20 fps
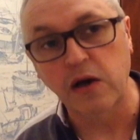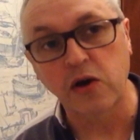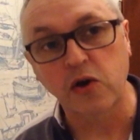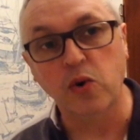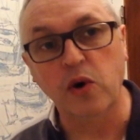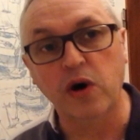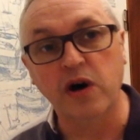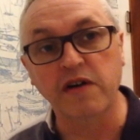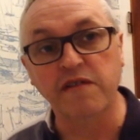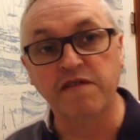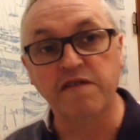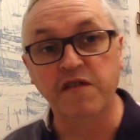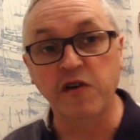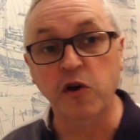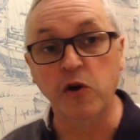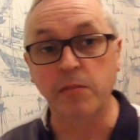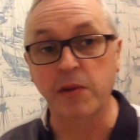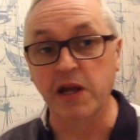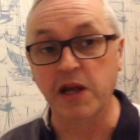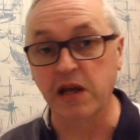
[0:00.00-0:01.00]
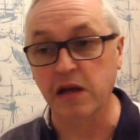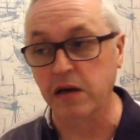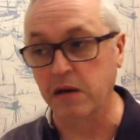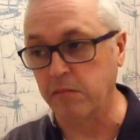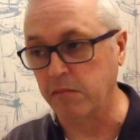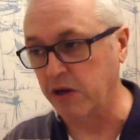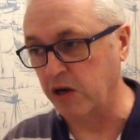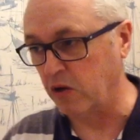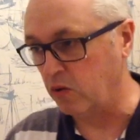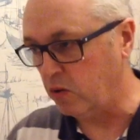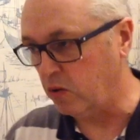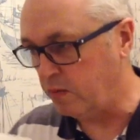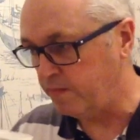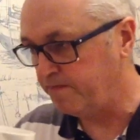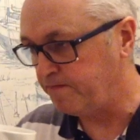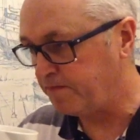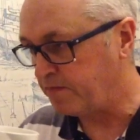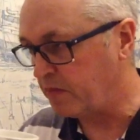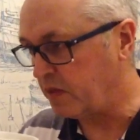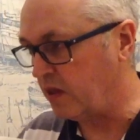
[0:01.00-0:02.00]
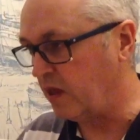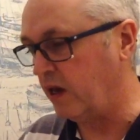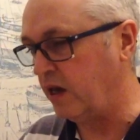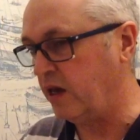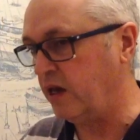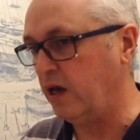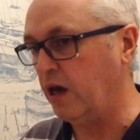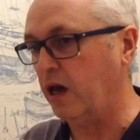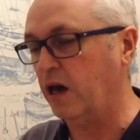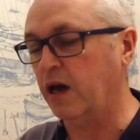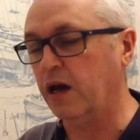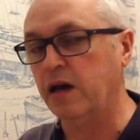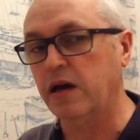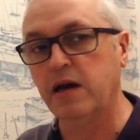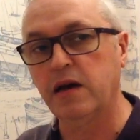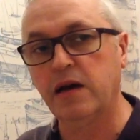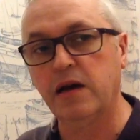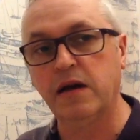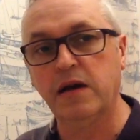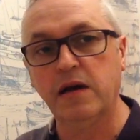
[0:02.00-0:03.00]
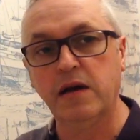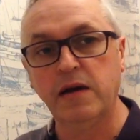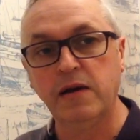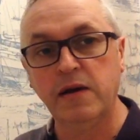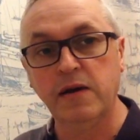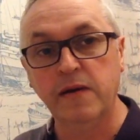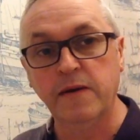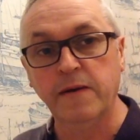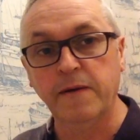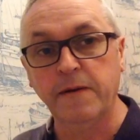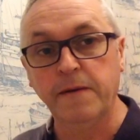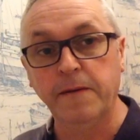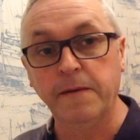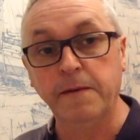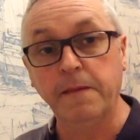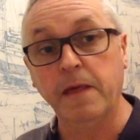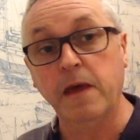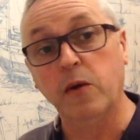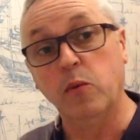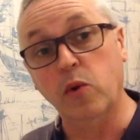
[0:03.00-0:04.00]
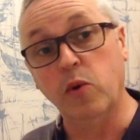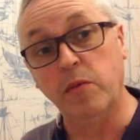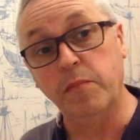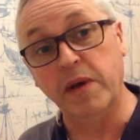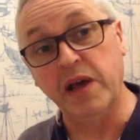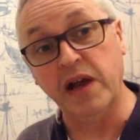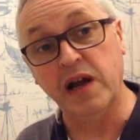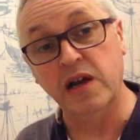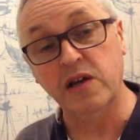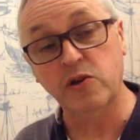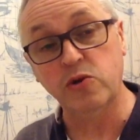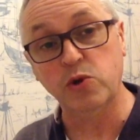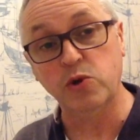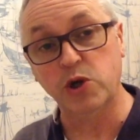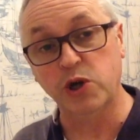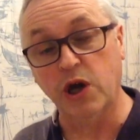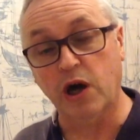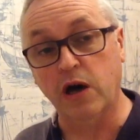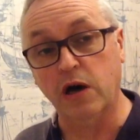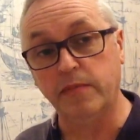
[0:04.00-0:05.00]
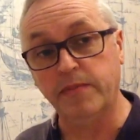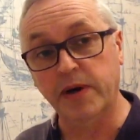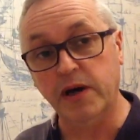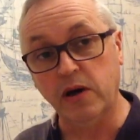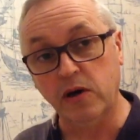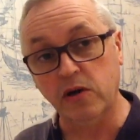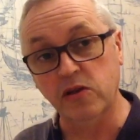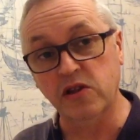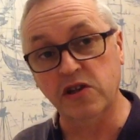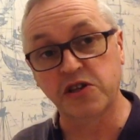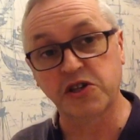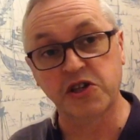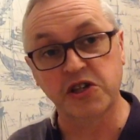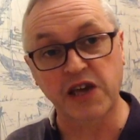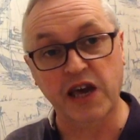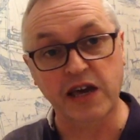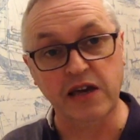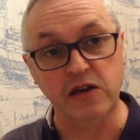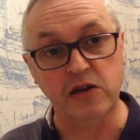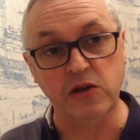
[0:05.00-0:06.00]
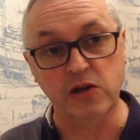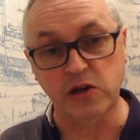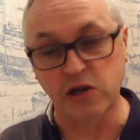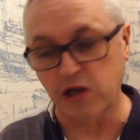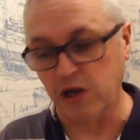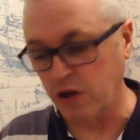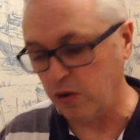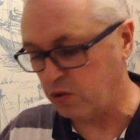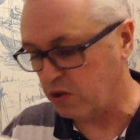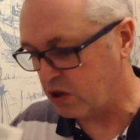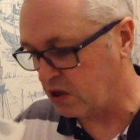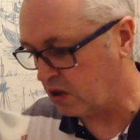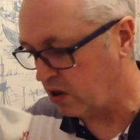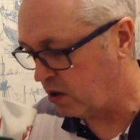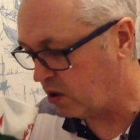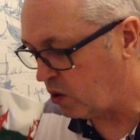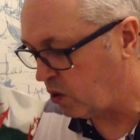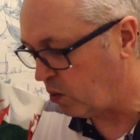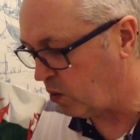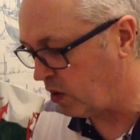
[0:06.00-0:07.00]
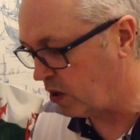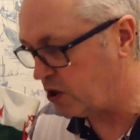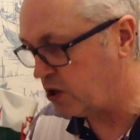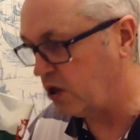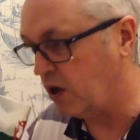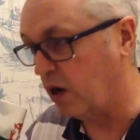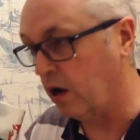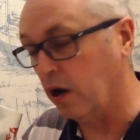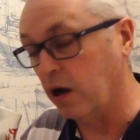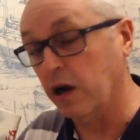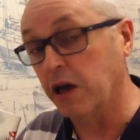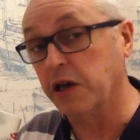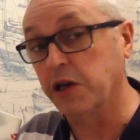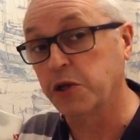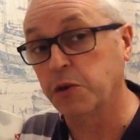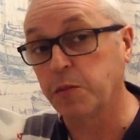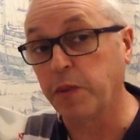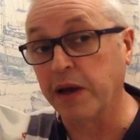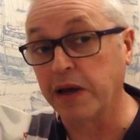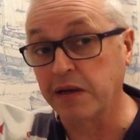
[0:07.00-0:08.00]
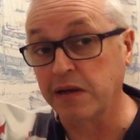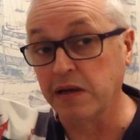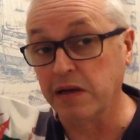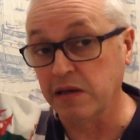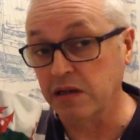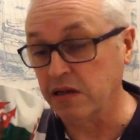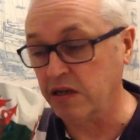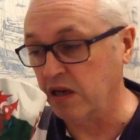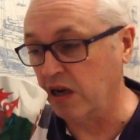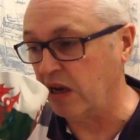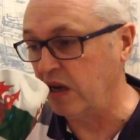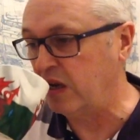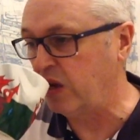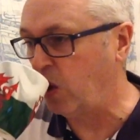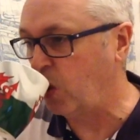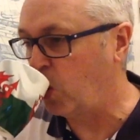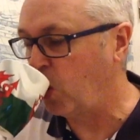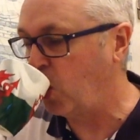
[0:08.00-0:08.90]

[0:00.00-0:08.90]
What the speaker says: quite firmly in the middle. They would be a little sharper on the second use, which I expected today.